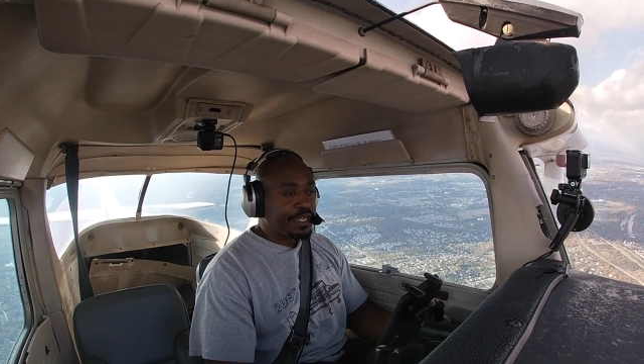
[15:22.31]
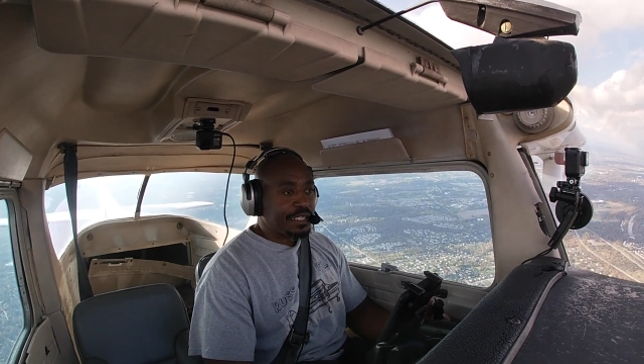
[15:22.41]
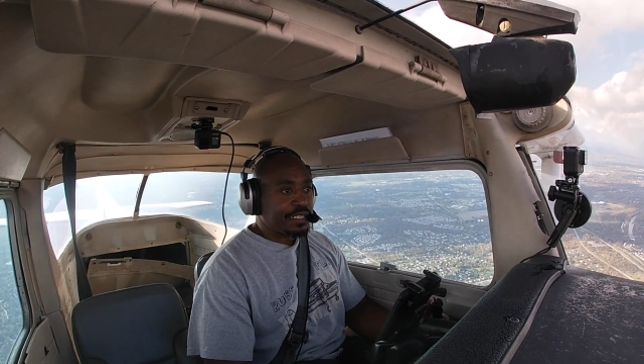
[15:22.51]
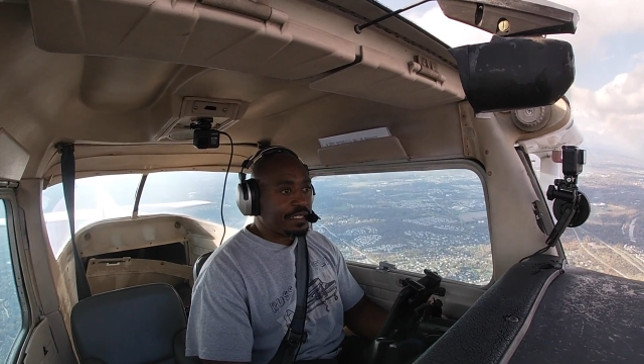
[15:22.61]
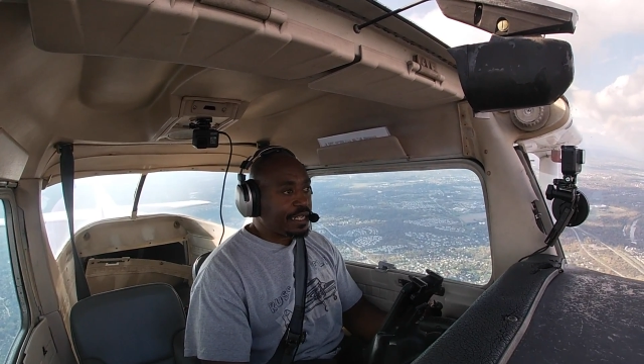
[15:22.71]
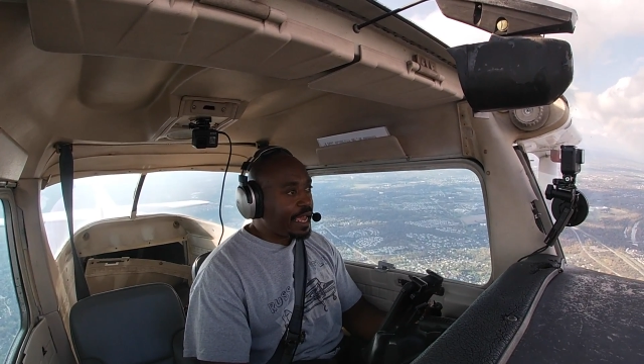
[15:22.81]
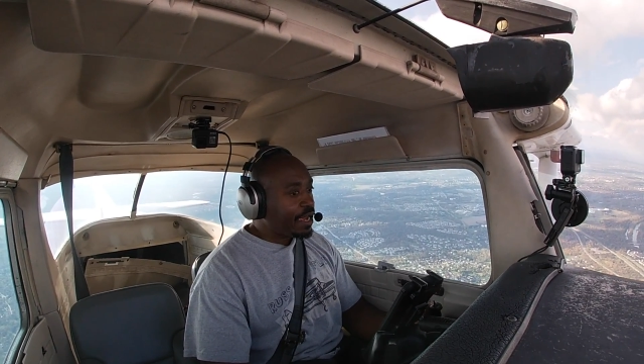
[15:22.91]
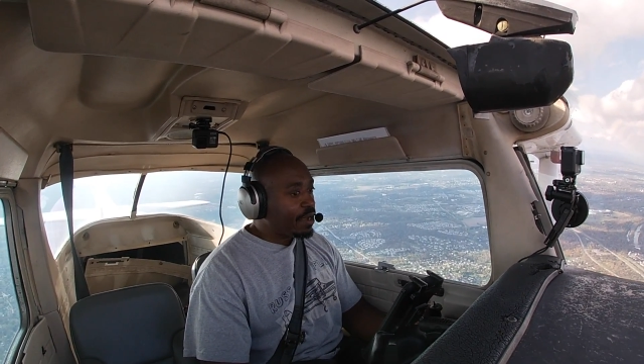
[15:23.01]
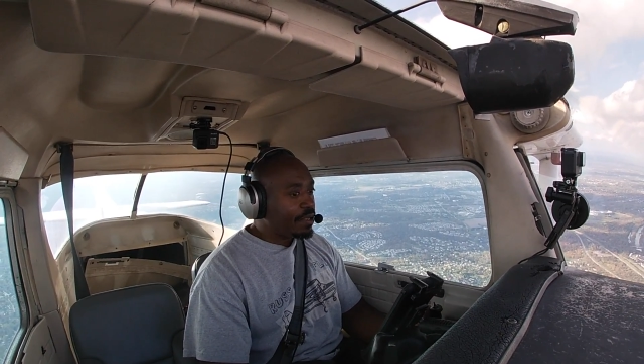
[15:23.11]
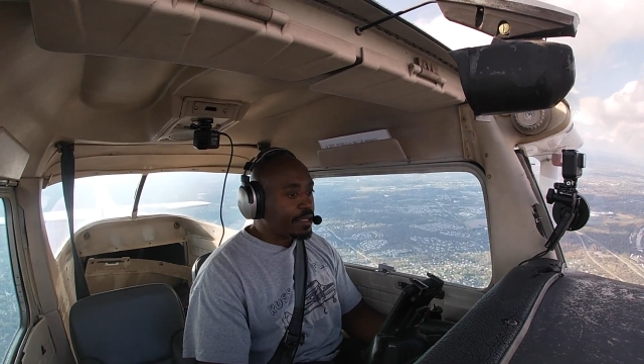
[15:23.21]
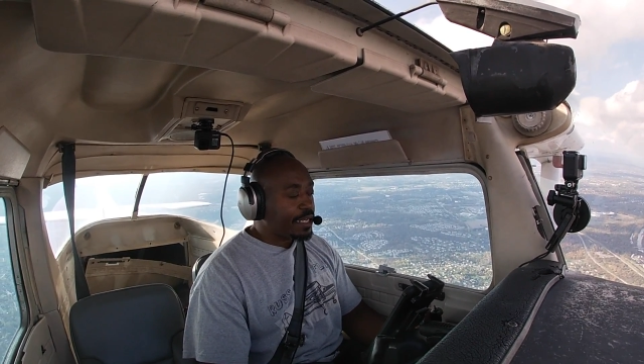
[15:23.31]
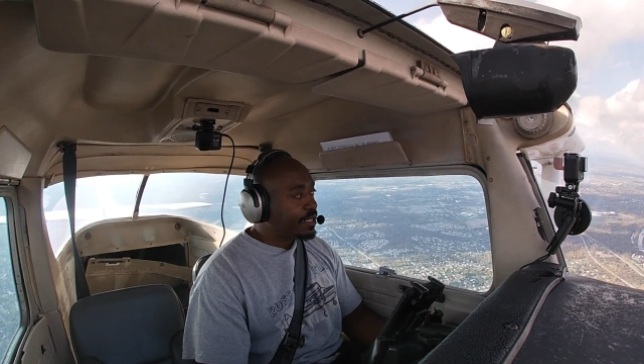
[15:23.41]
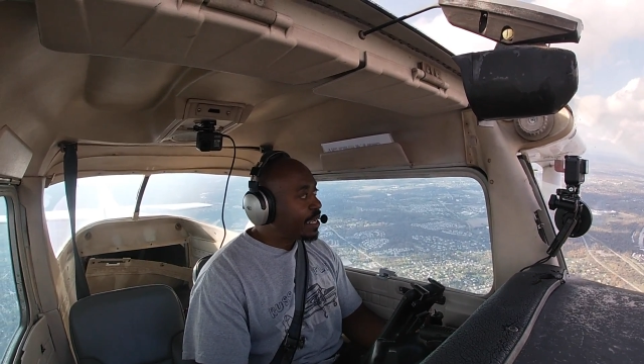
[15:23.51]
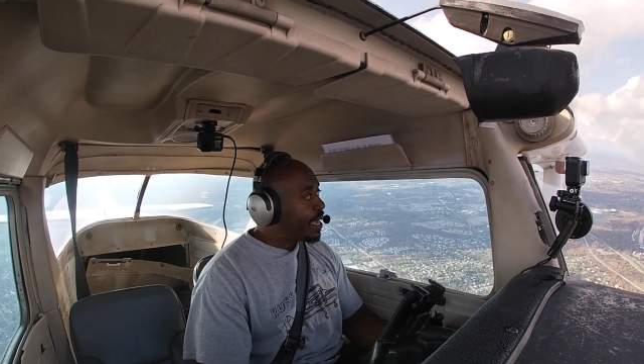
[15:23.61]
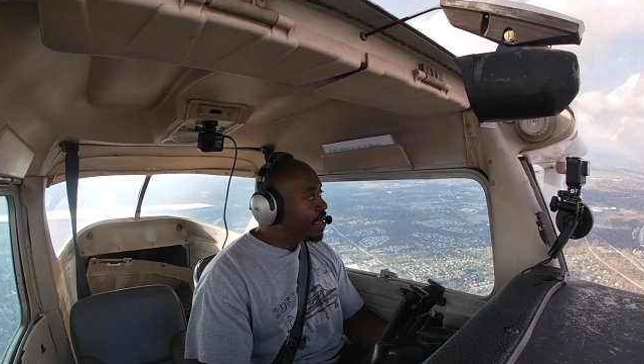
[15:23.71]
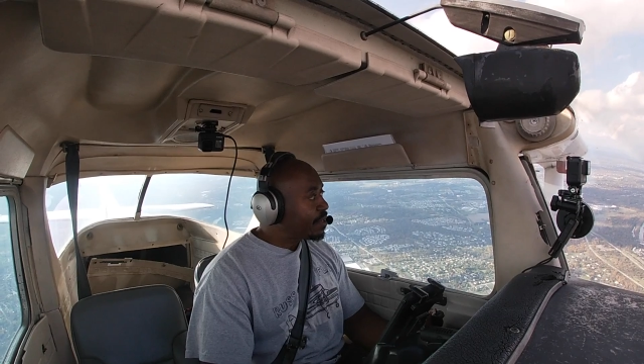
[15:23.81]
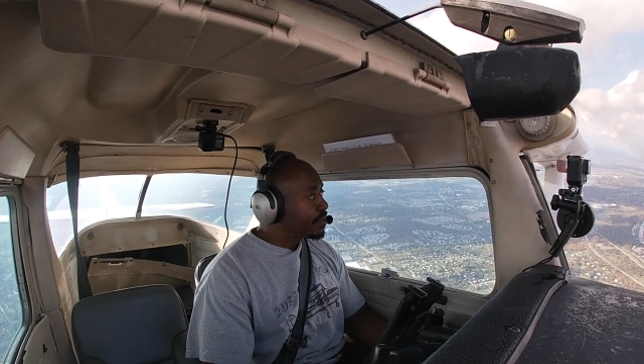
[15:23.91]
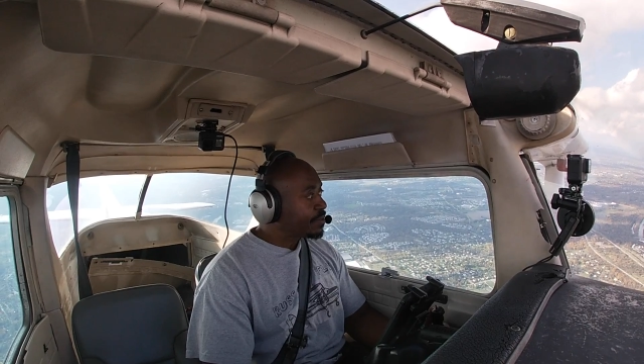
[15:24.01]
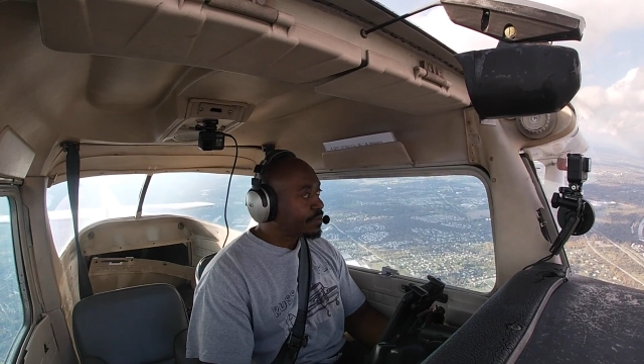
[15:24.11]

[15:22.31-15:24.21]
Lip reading: put this daggone thing down,